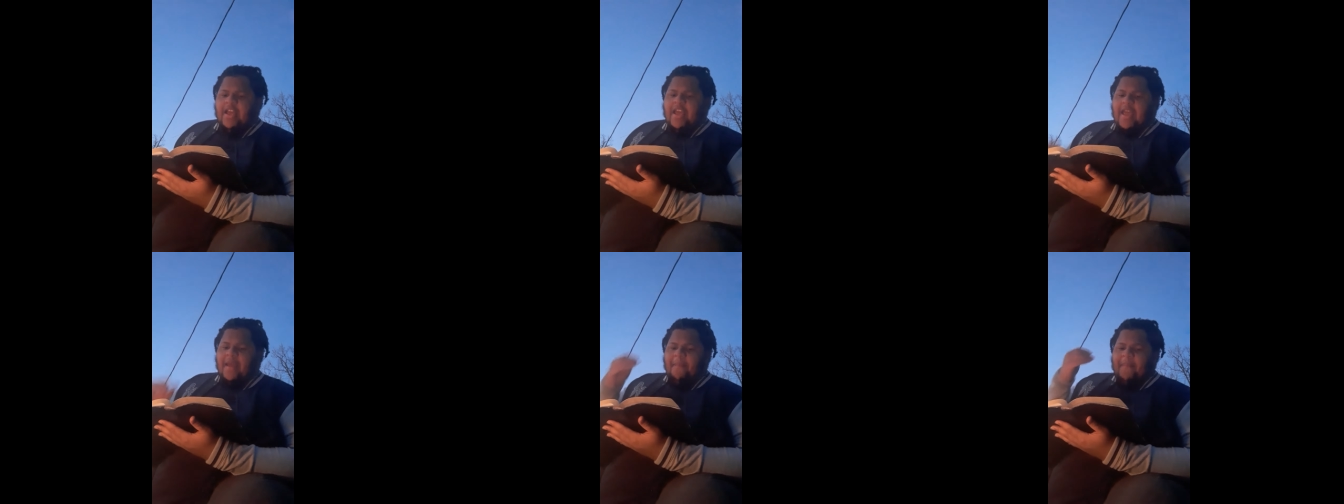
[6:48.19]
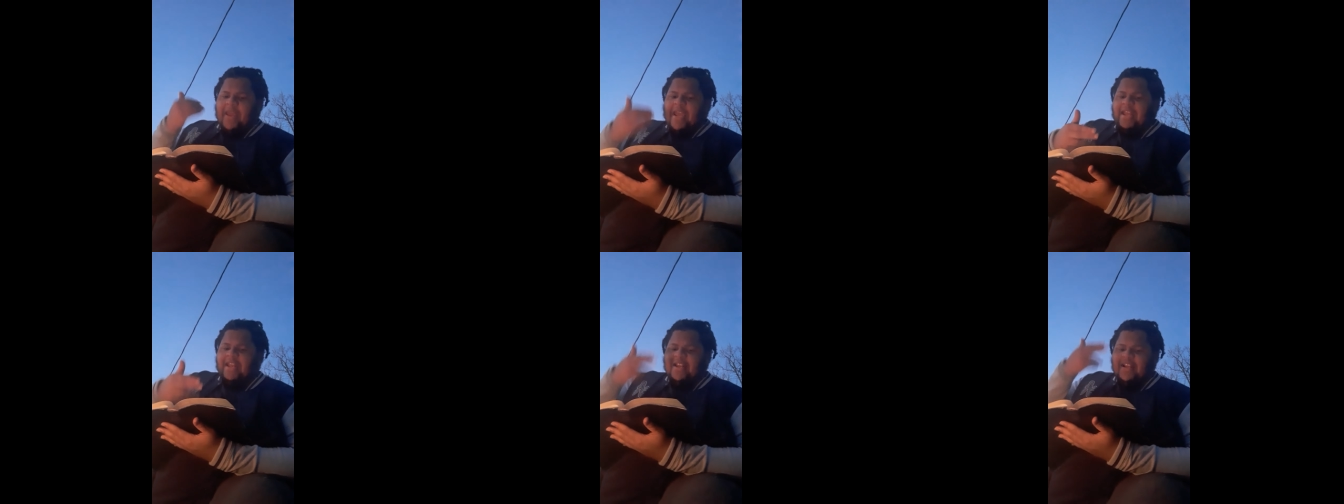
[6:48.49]
and
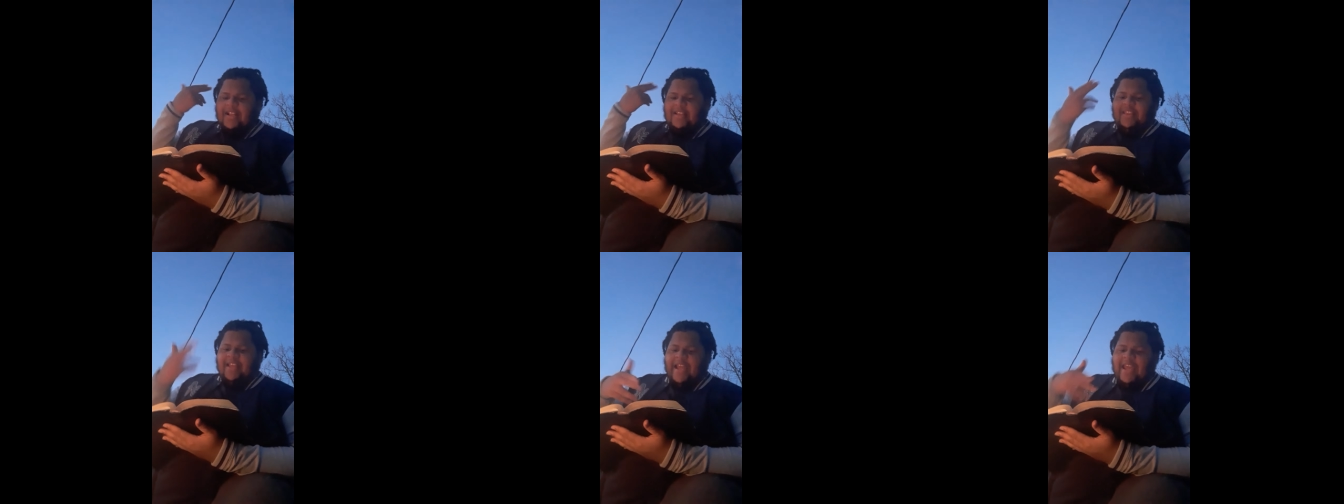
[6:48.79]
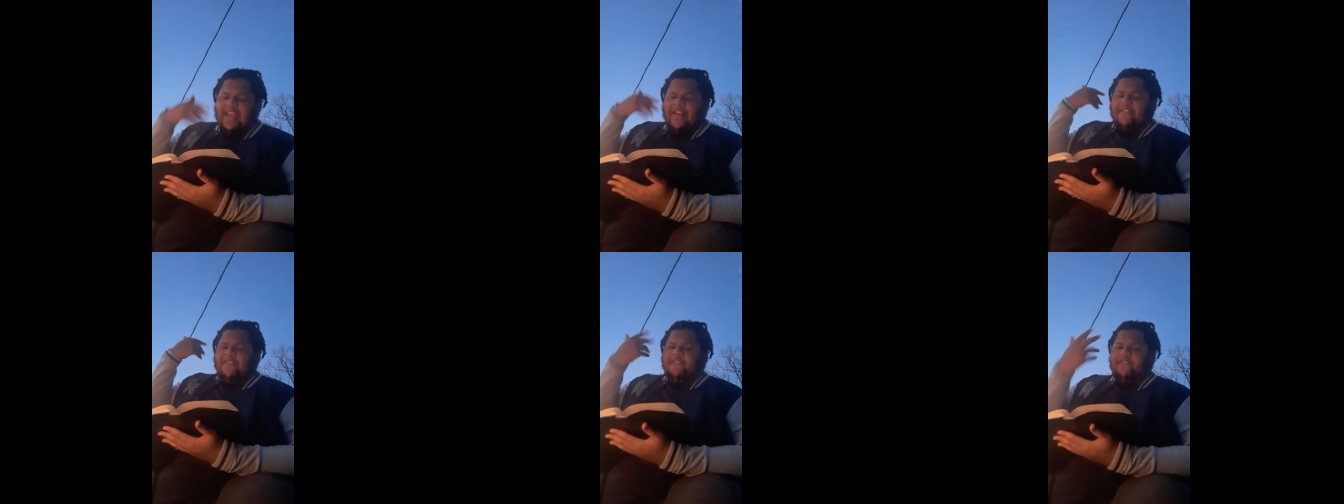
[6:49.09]
made it a
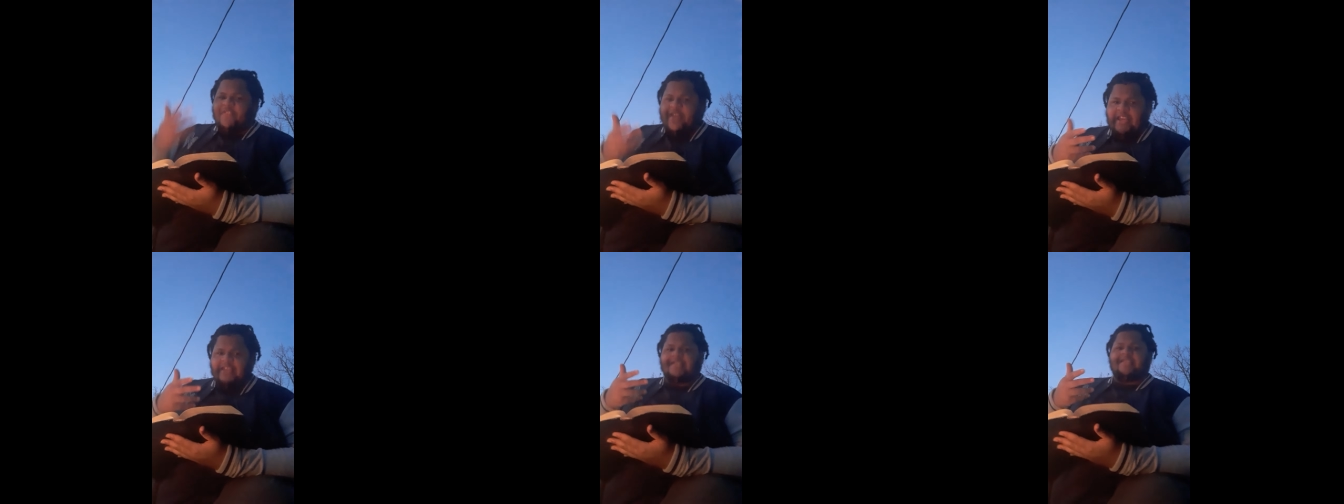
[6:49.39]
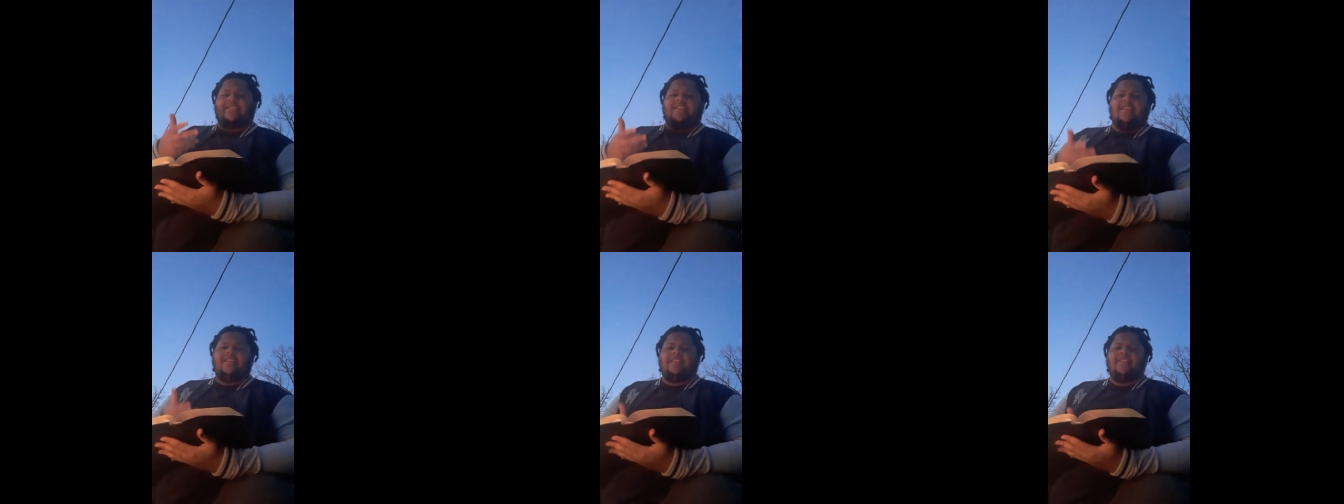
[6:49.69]
day of
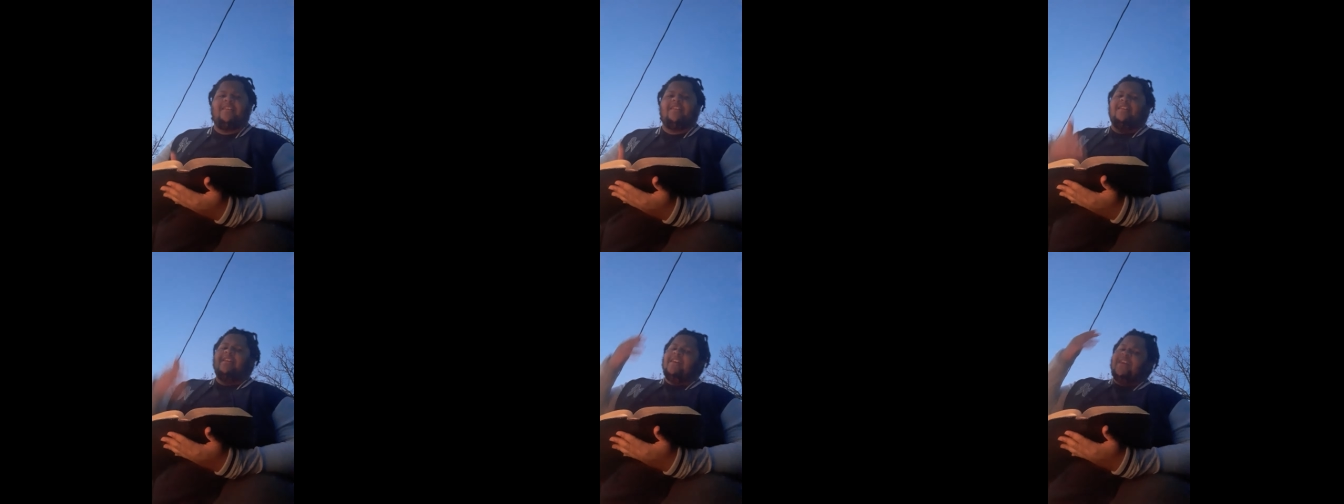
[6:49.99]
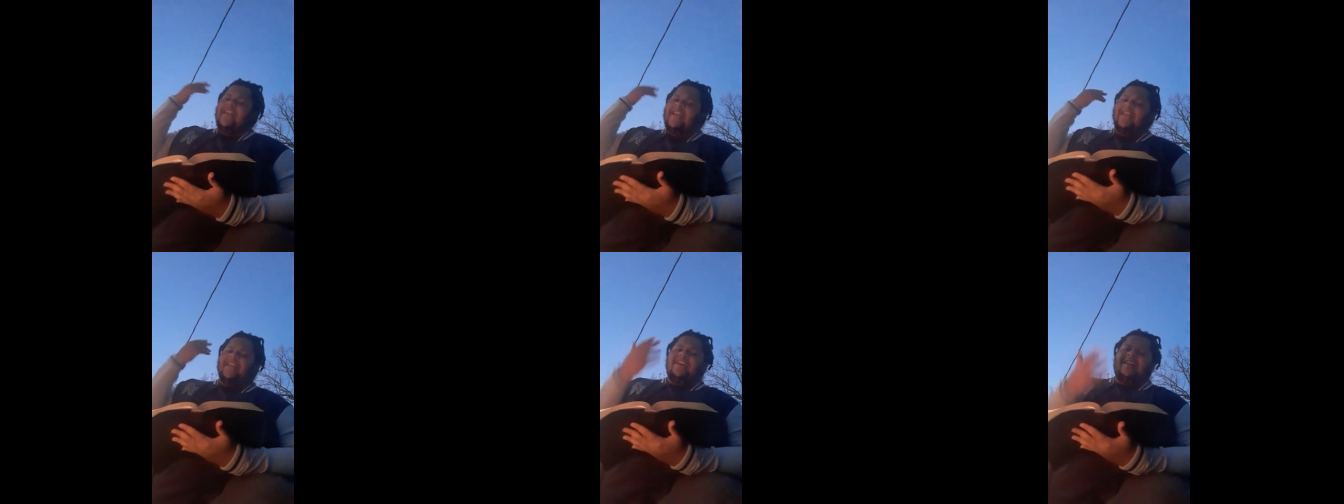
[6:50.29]
feasting
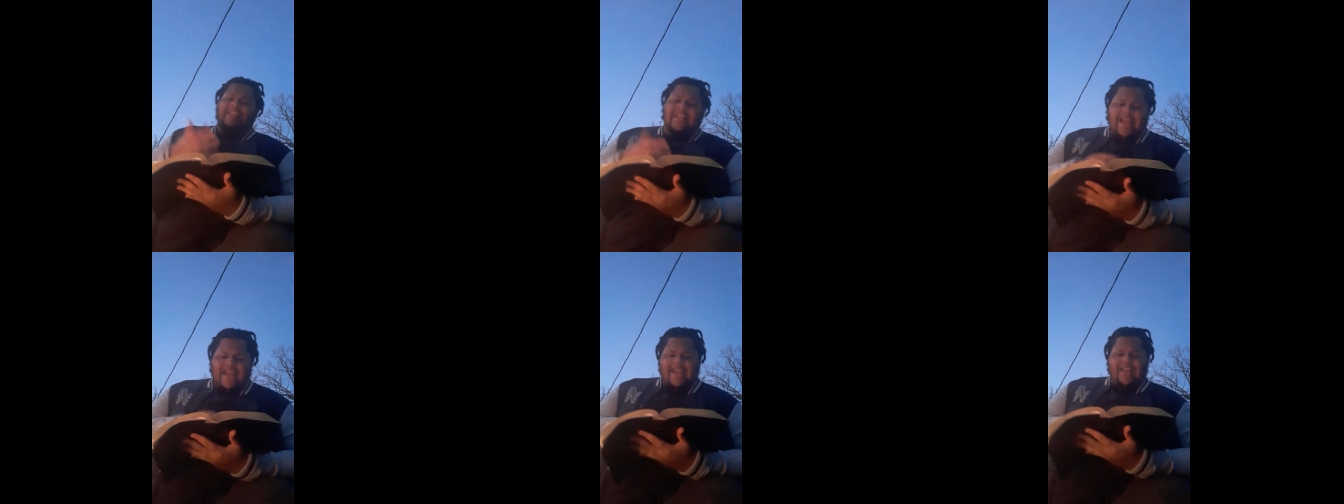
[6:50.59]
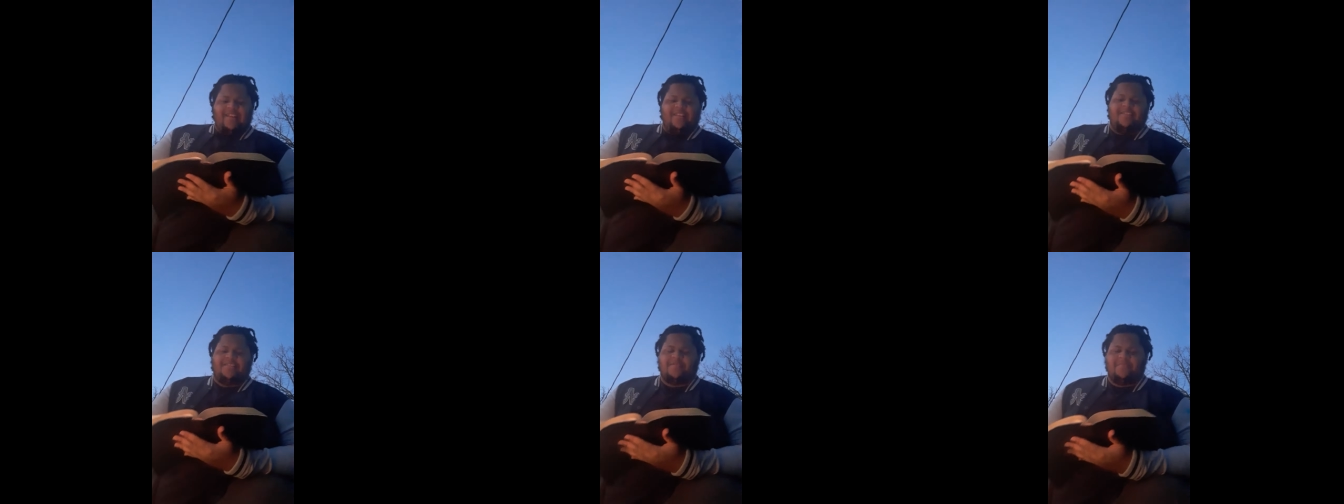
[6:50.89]
and
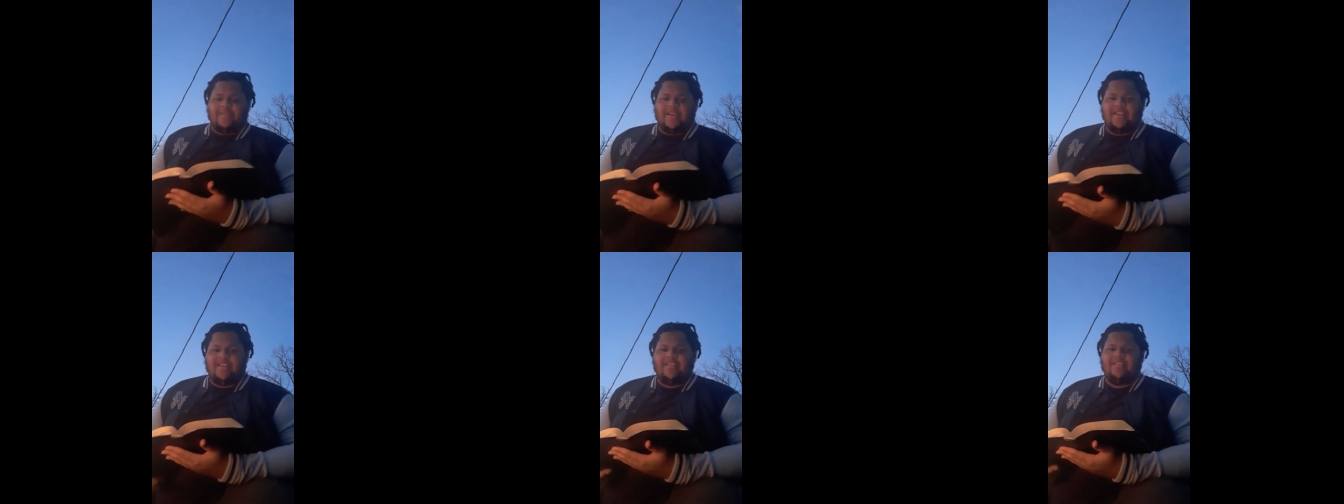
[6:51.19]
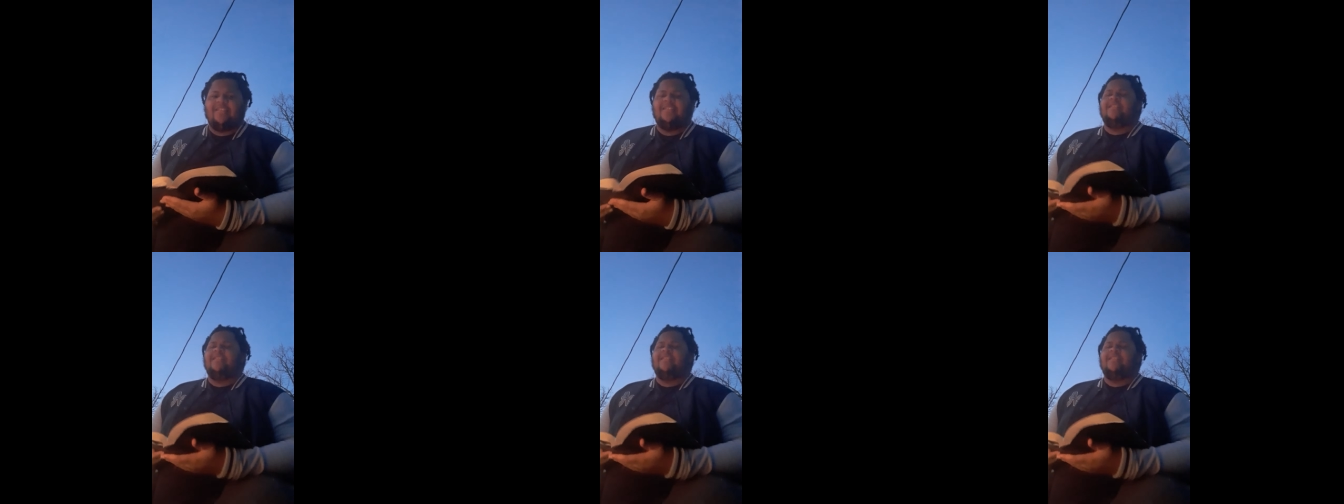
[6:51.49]
gladness, man.